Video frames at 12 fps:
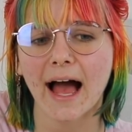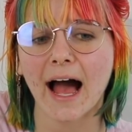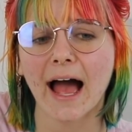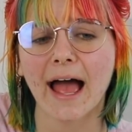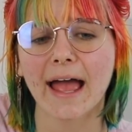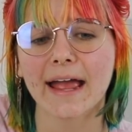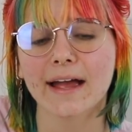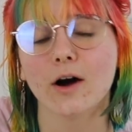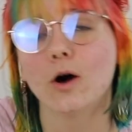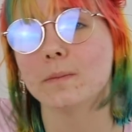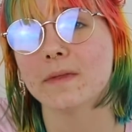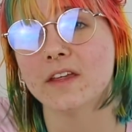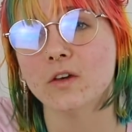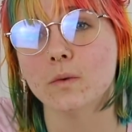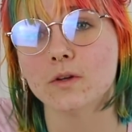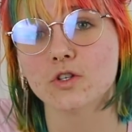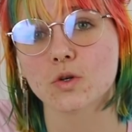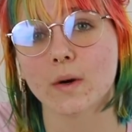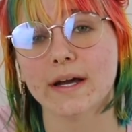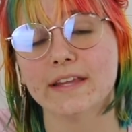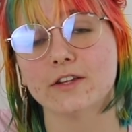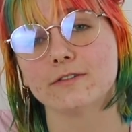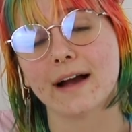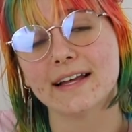I hope that you enjoy
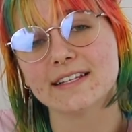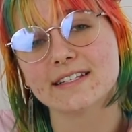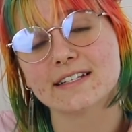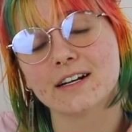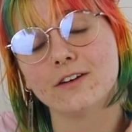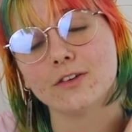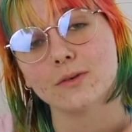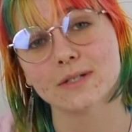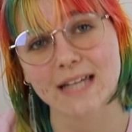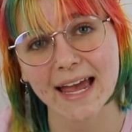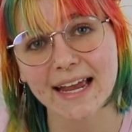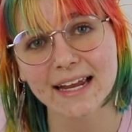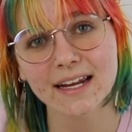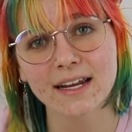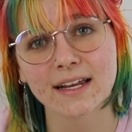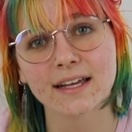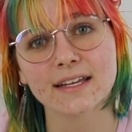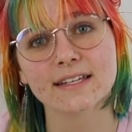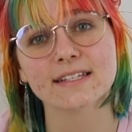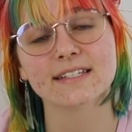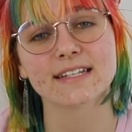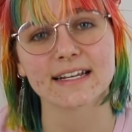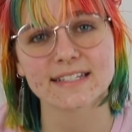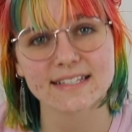the rest of your day.
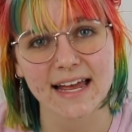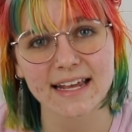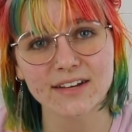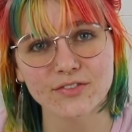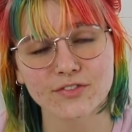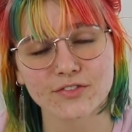Stay safe.